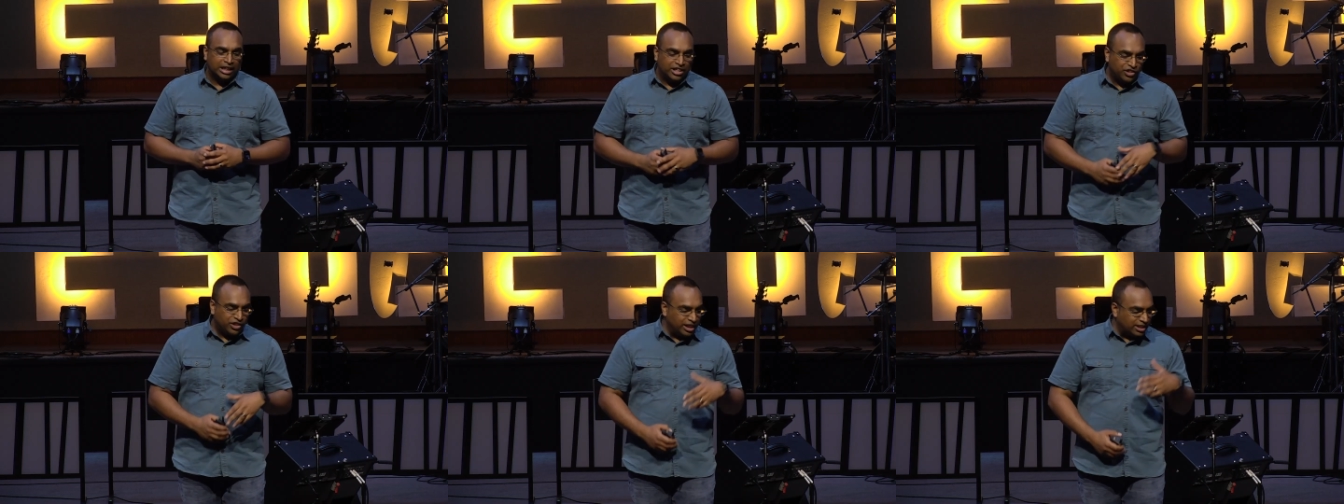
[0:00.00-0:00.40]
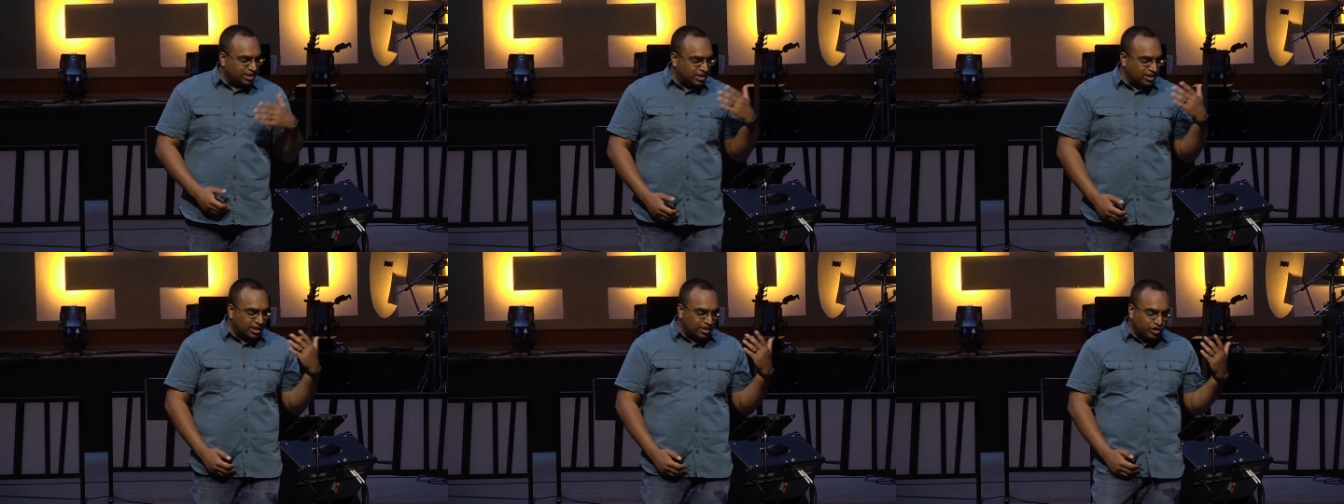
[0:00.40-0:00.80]
She had
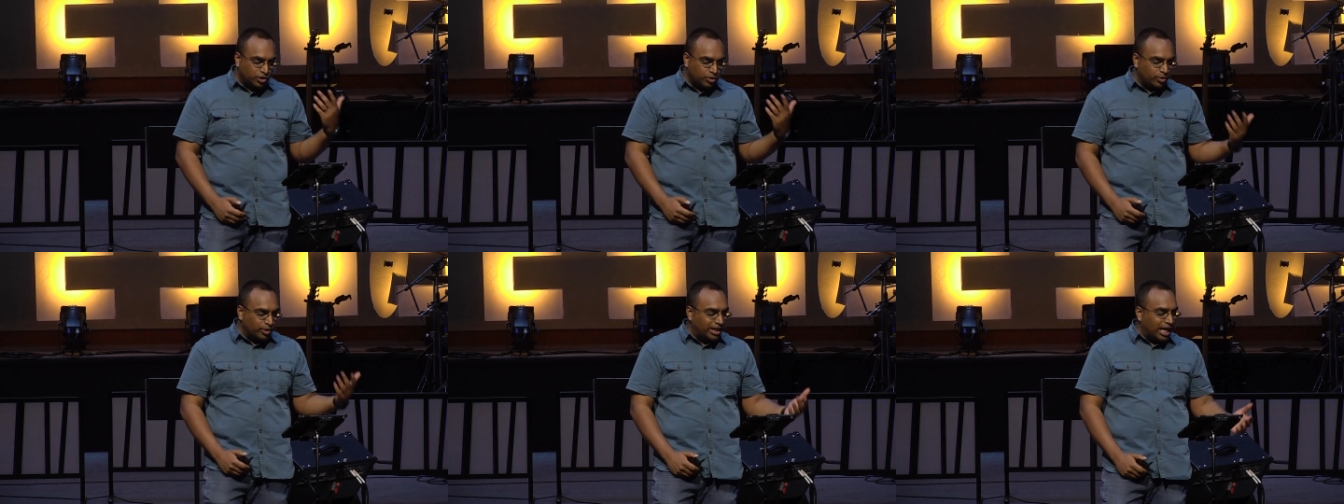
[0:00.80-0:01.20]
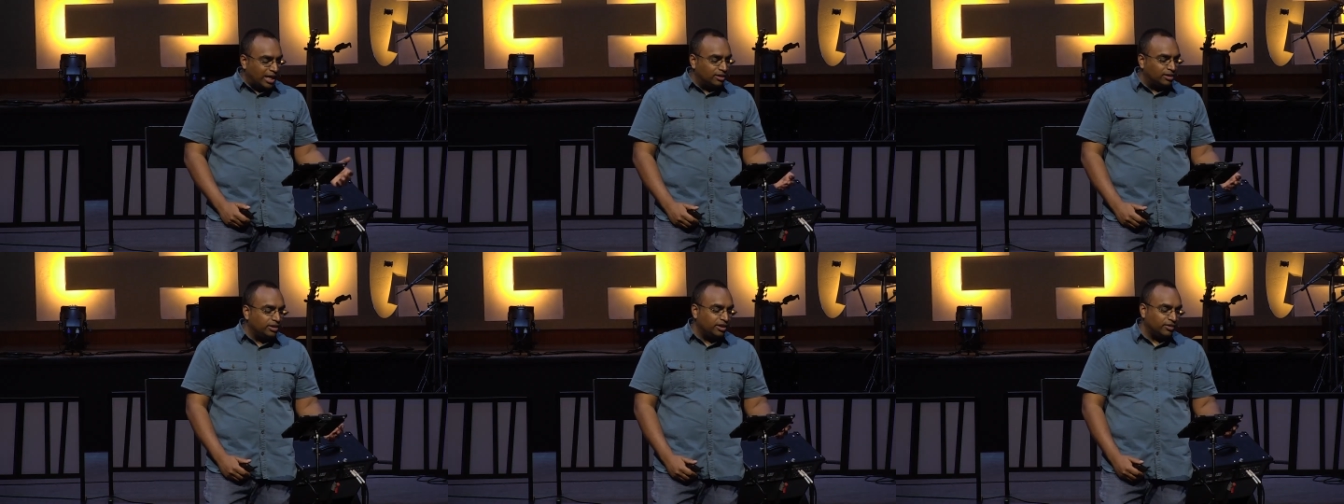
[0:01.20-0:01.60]
such a
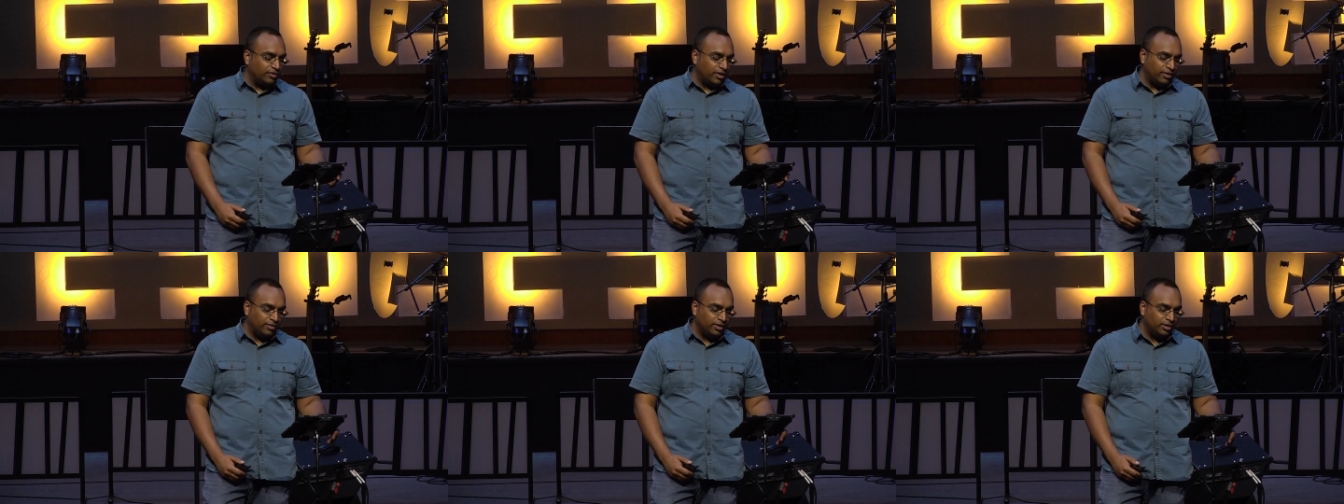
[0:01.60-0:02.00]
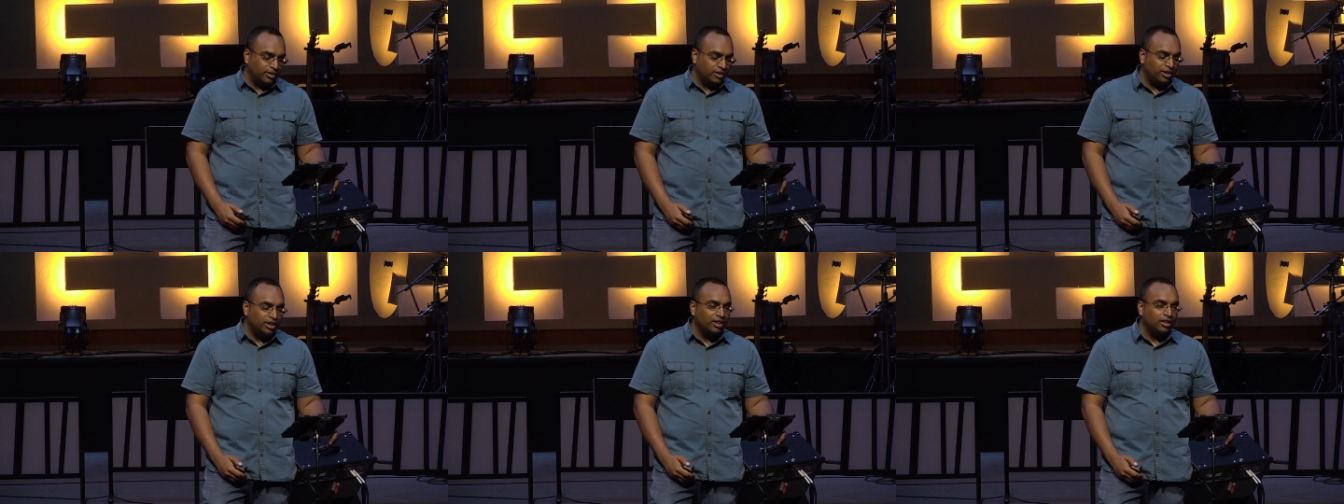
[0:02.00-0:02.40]
reality of heaven.